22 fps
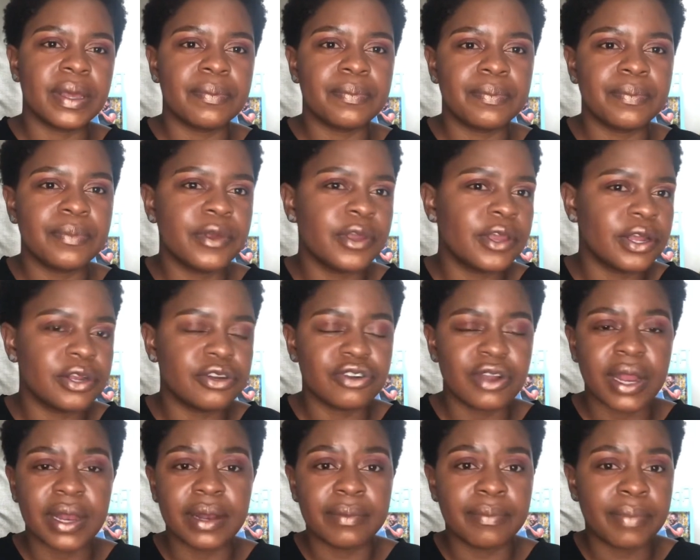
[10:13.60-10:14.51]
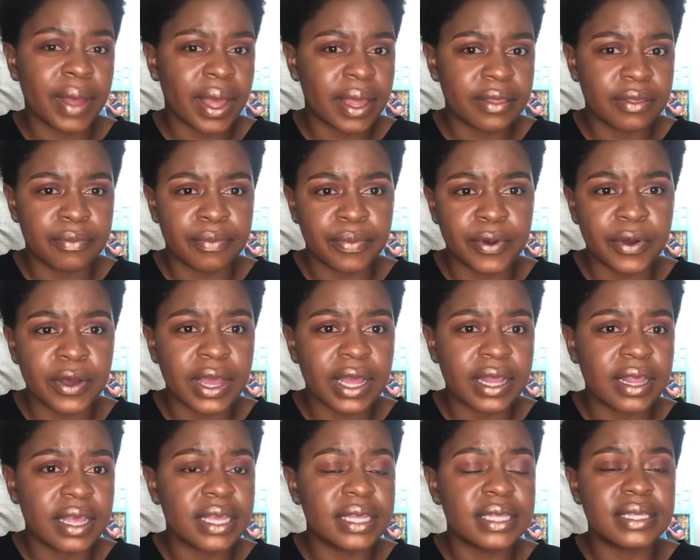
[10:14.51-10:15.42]
can try and buy the book. I
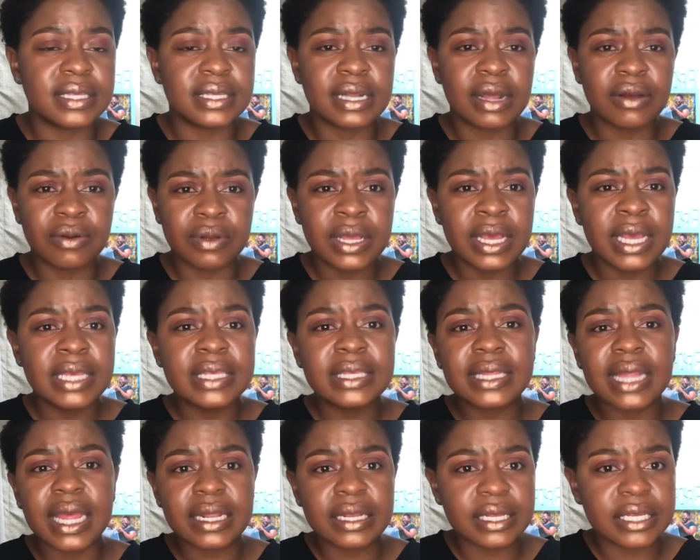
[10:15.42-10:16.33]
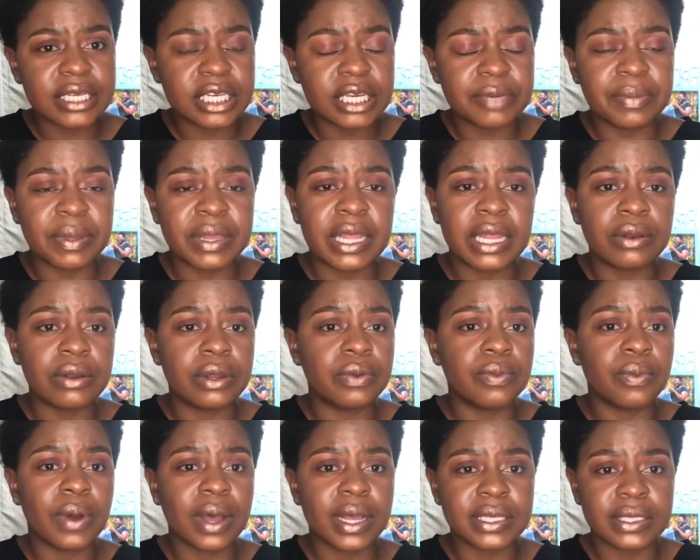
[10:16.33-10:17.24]
think it's now slightly cheaper than it
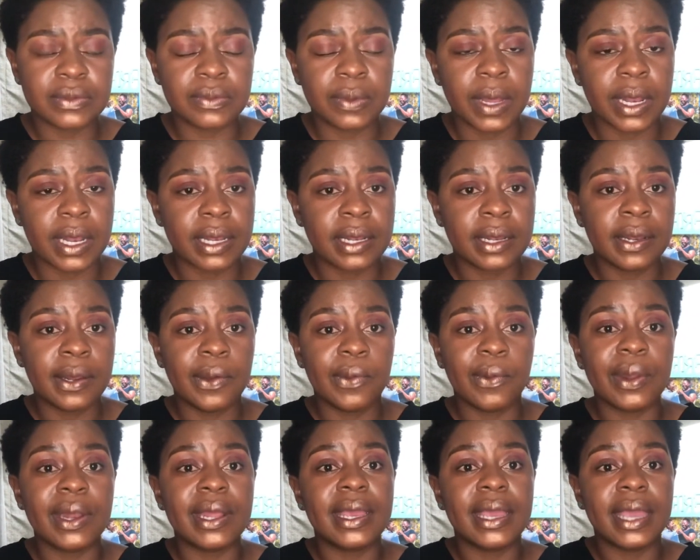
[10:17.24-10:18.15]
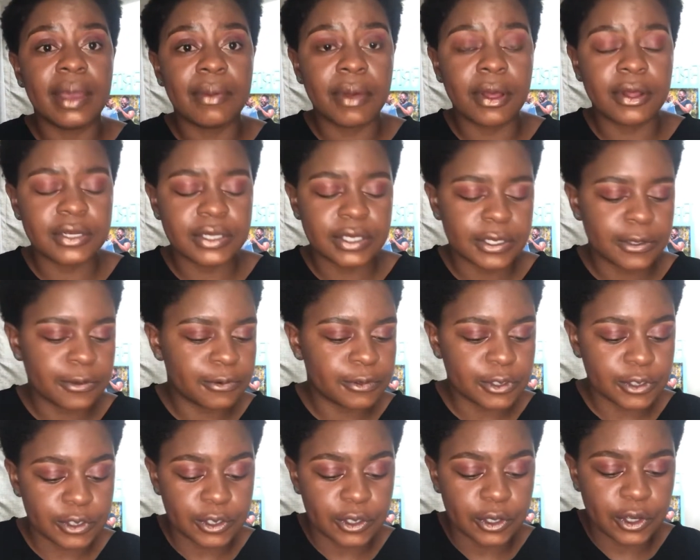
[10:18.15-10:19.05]
was when it came out, which is
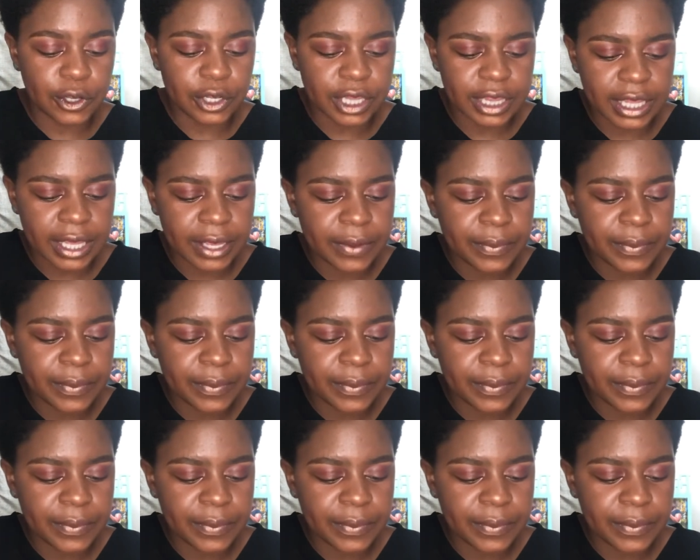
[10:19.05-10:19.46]
a good thing.